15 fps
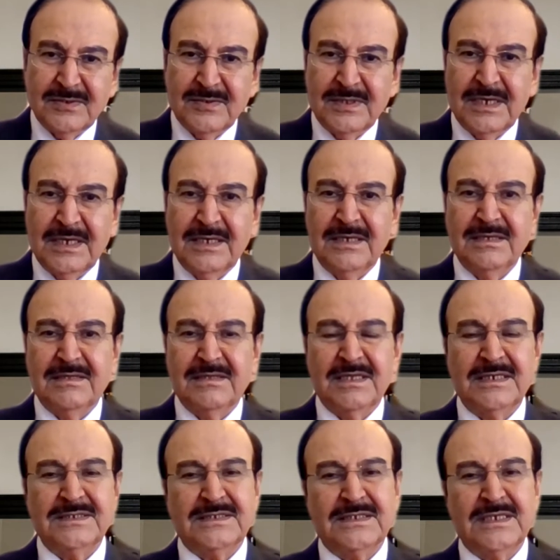So
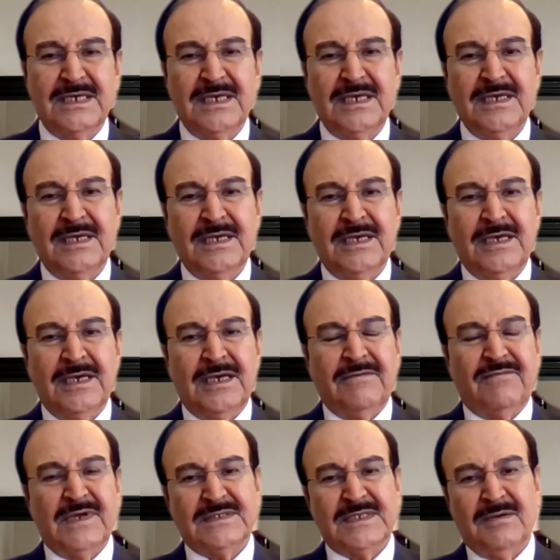they say,
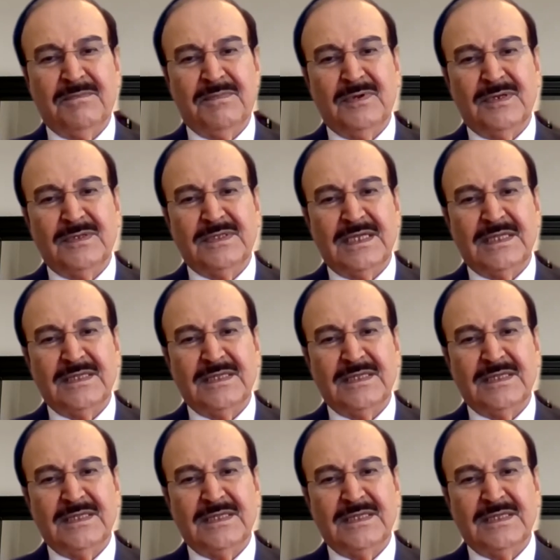for example,